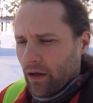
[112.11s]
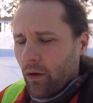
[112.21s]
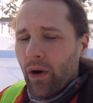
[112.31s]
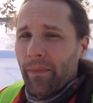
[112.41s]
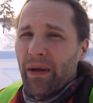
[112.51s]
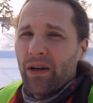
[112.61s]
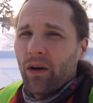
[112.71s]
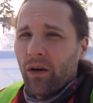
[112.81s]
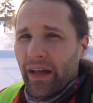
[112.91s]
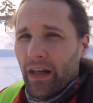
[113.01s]
weapon
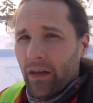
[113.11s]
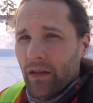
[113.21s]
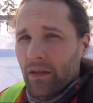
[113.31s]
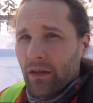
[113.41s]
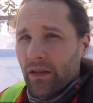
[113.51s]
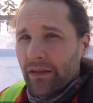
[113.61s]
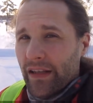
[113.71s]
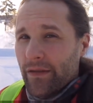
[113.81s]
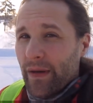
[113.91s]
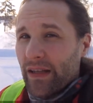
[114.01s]
oil
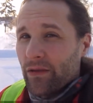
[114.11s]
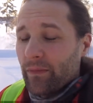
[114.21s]
that's meant to